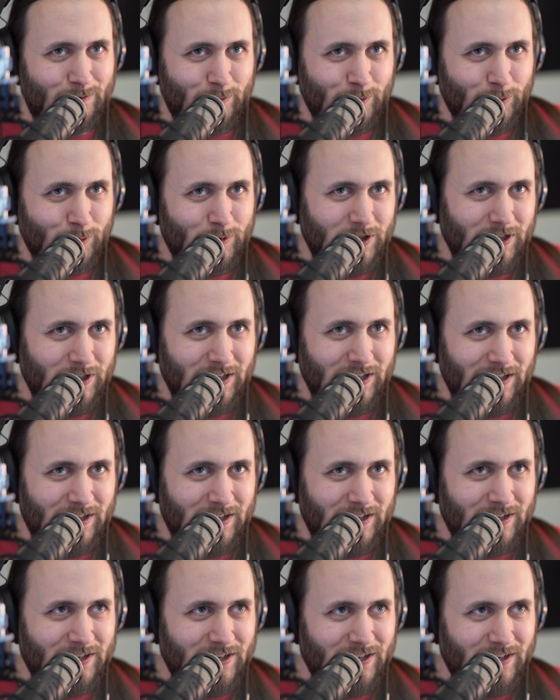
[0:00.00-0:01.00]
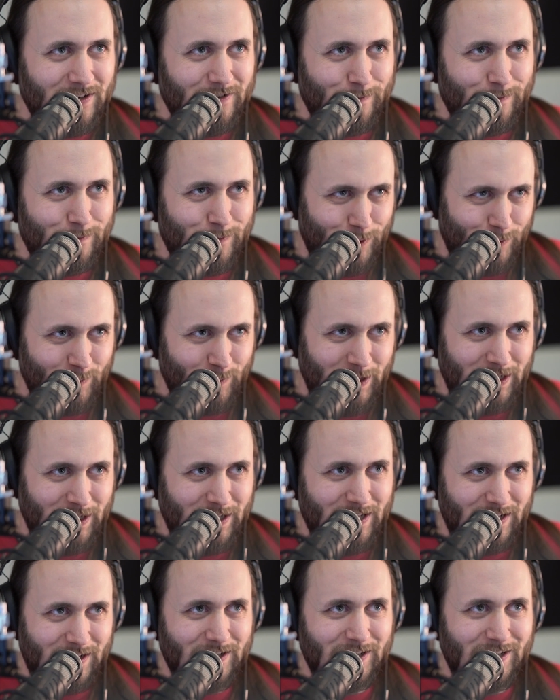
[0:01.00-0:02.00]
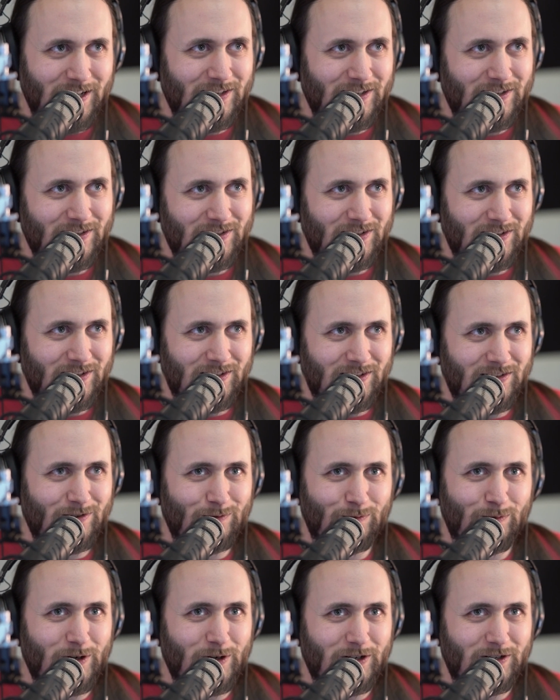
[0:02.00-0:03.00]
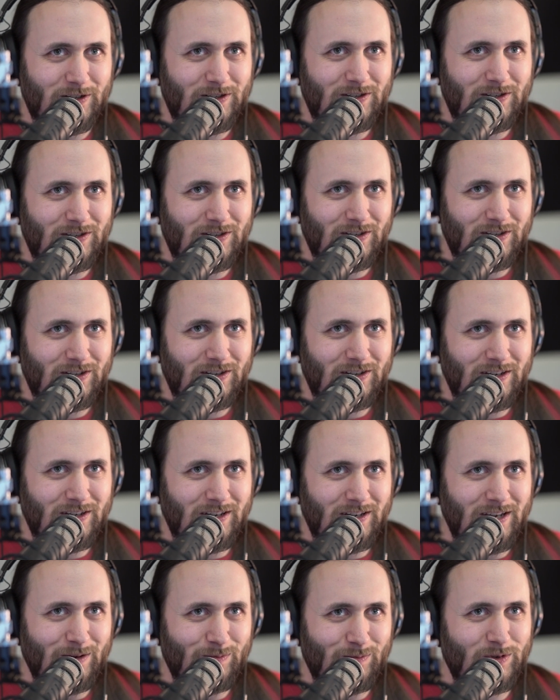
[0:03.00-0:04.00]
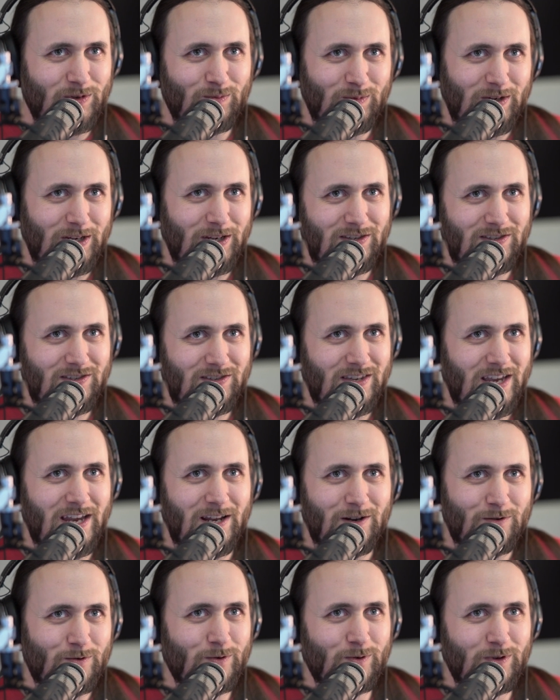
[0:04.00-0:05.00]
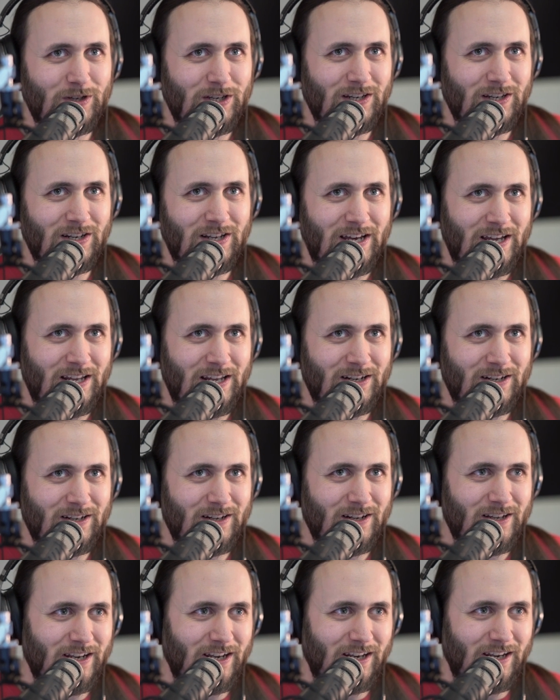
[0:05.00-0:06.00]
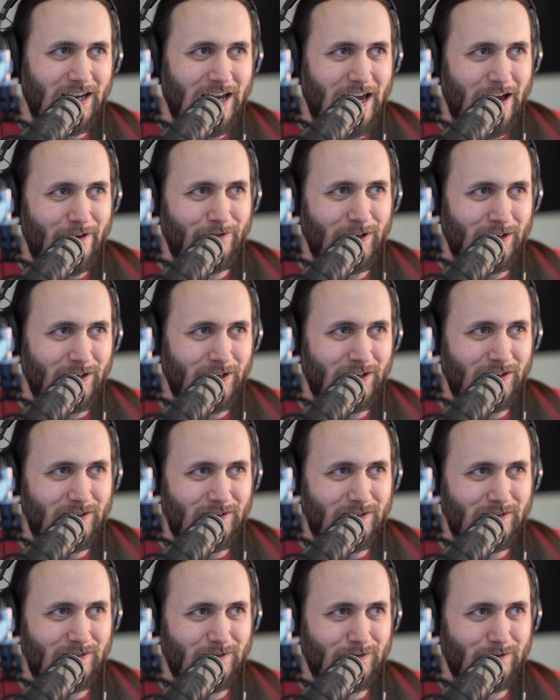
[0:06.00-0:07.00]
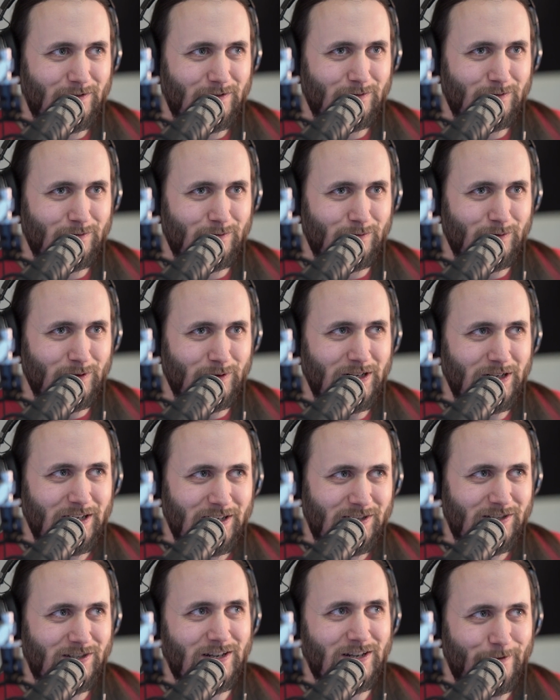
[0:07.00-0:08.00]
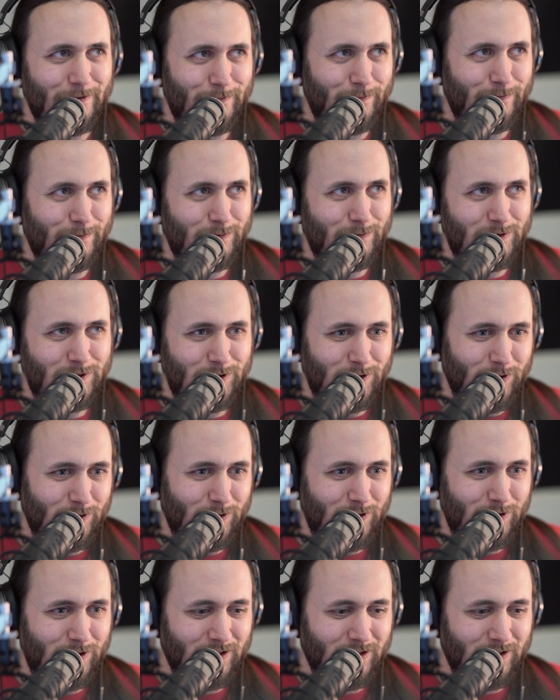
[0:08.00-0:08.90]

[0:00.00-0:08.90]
routine, for me at least, is what keeps me sane. Routine, and like having really stuff to